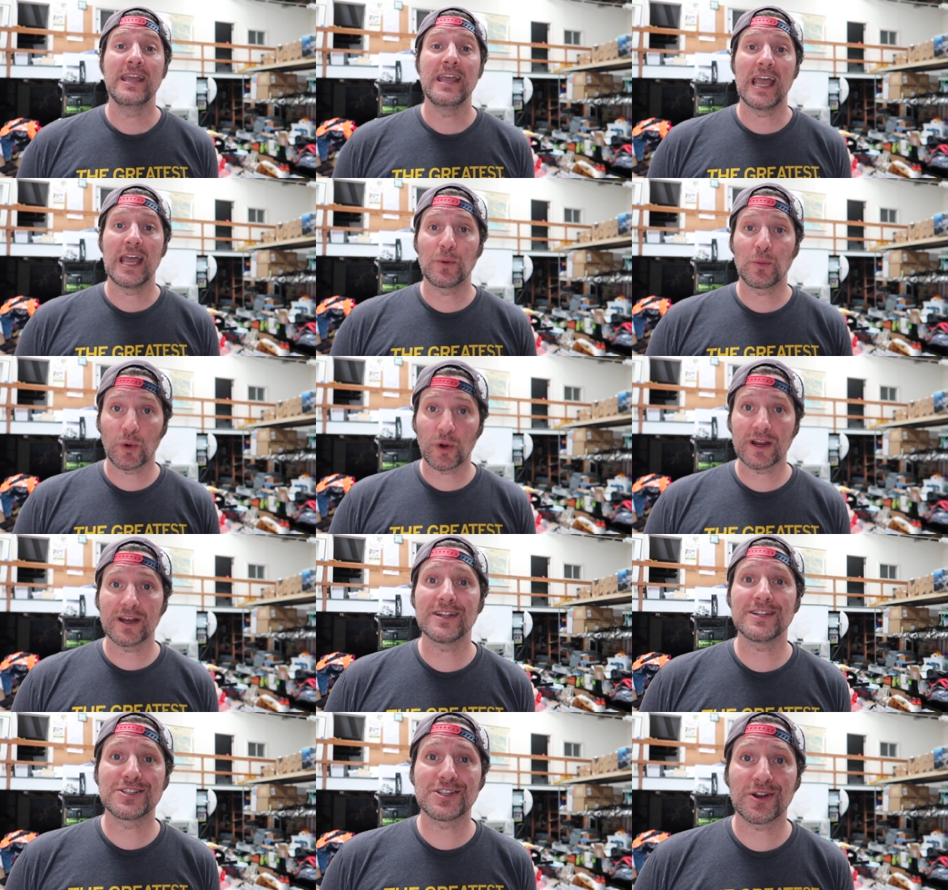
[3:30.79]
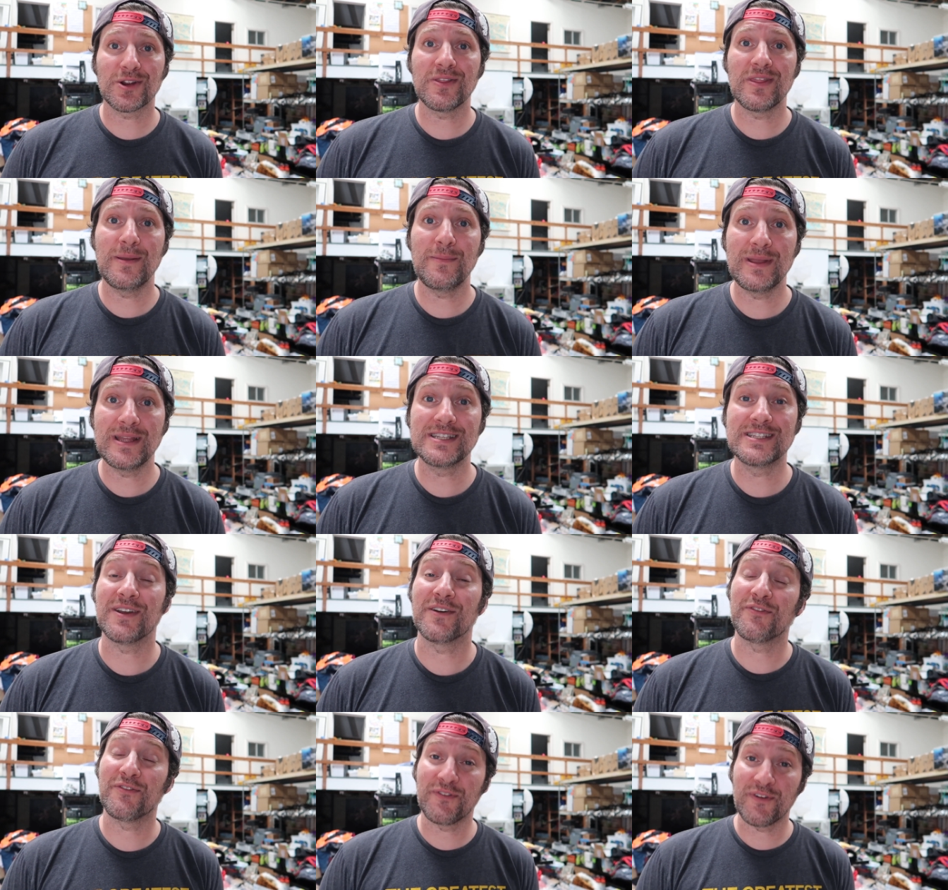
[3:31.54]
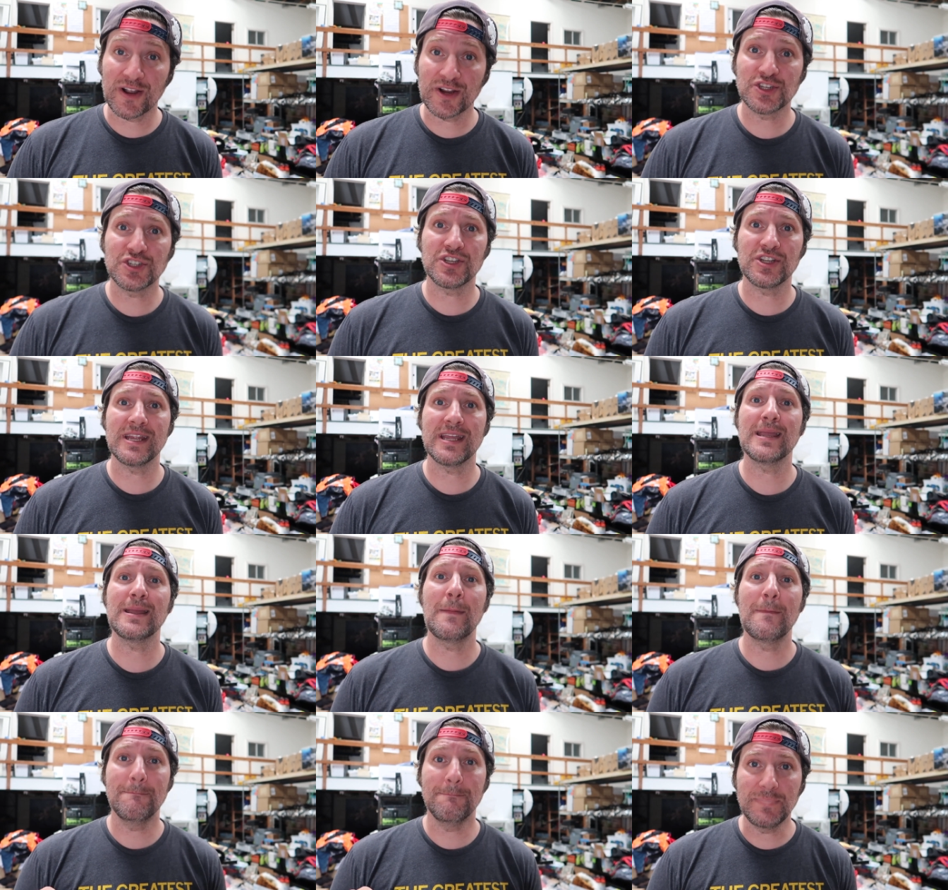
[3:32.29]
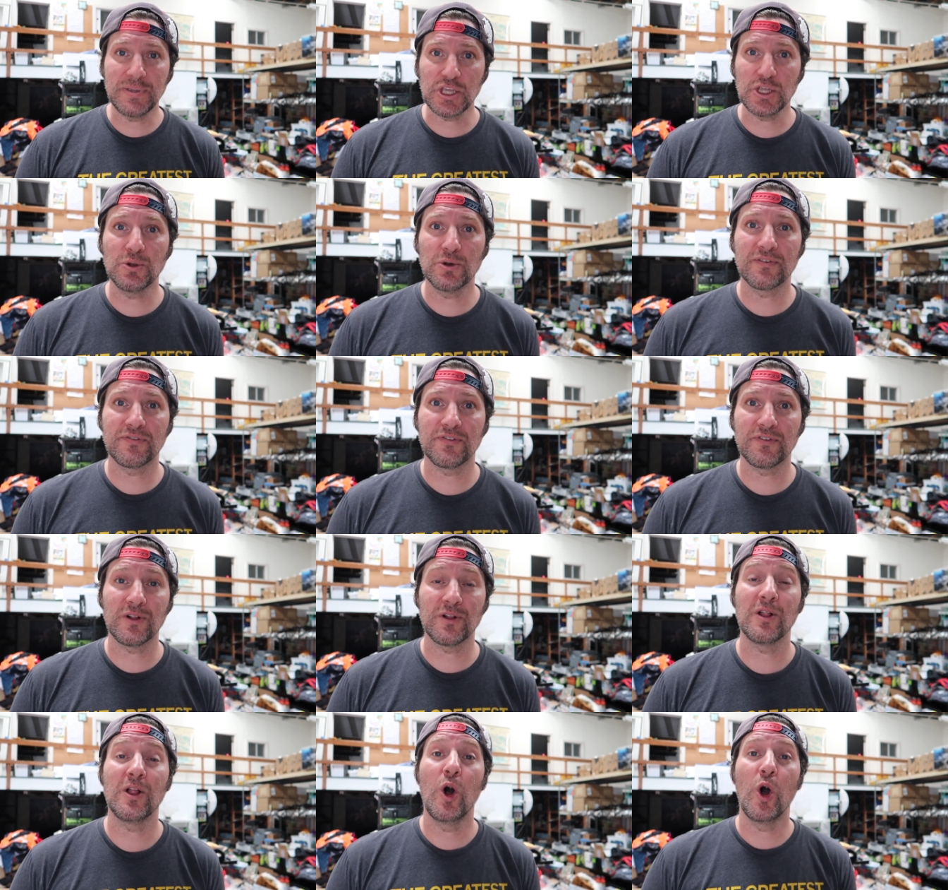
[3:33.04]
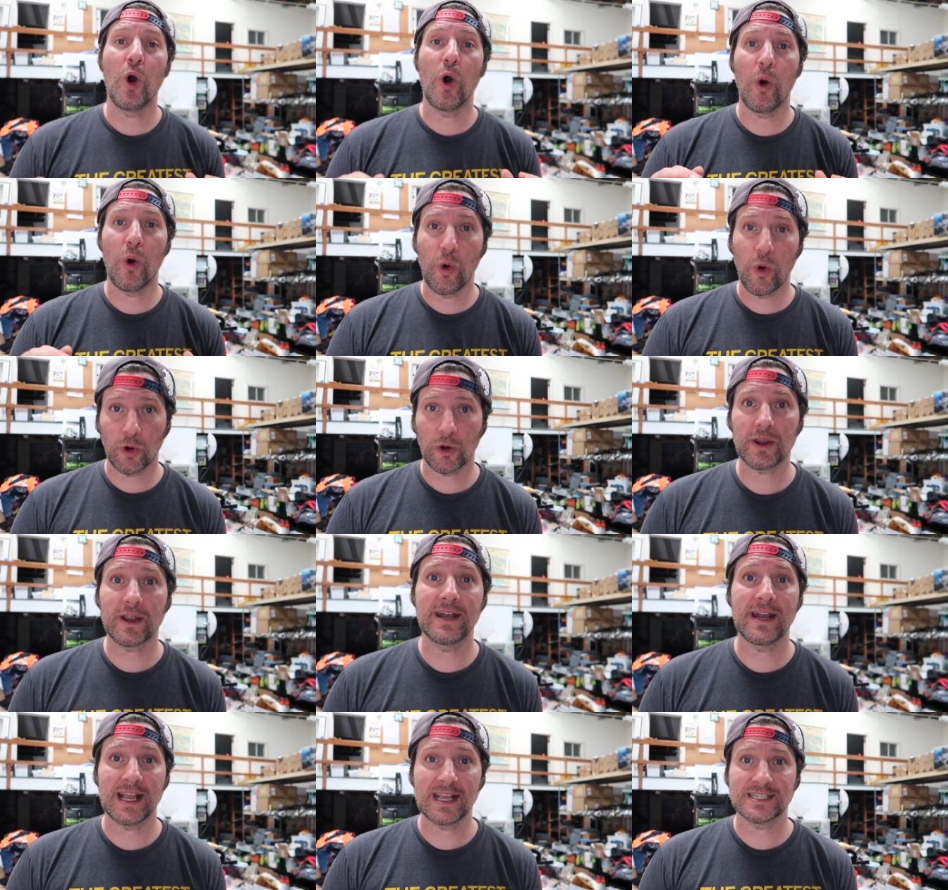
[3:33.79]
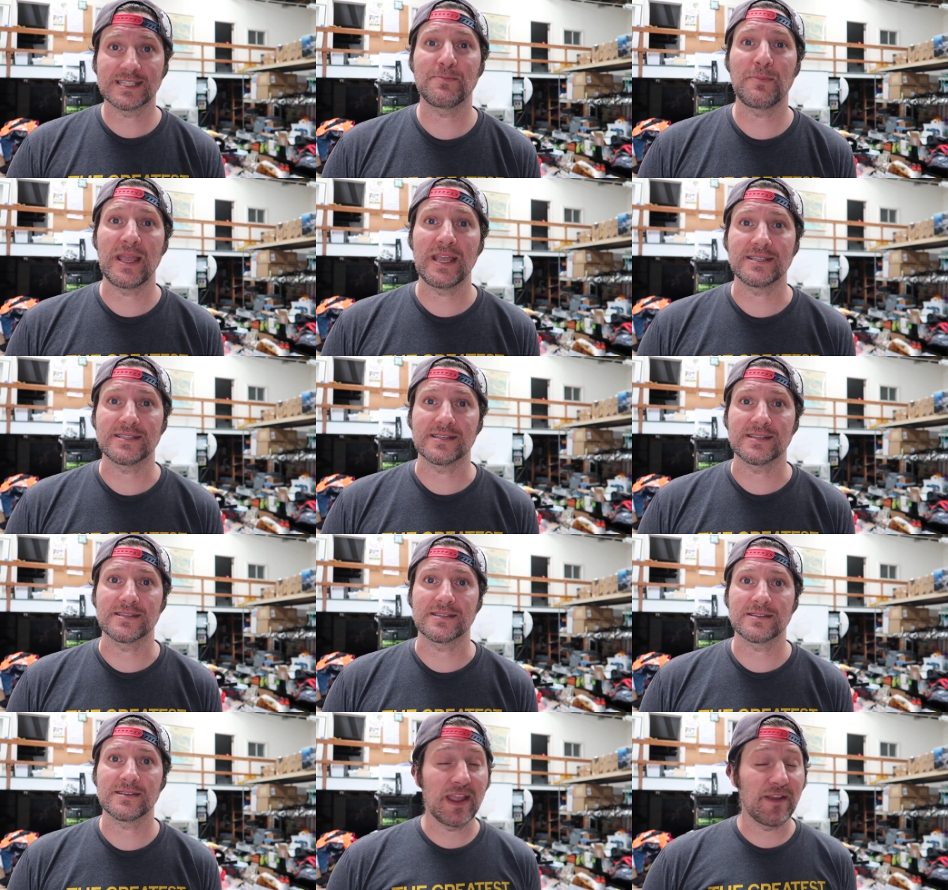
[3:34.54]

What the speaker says: and we're gonna turn them into functioning, beautiful, organized spaces.